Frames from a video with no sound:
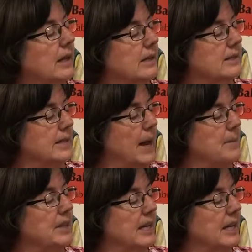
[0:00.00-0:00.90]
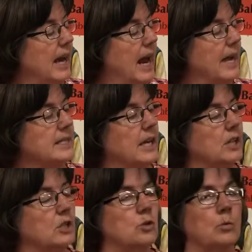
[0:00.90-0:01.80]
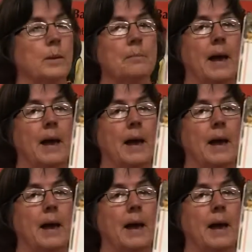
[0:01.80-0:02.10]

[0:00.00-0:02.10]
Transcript: The salmon then hatch and swim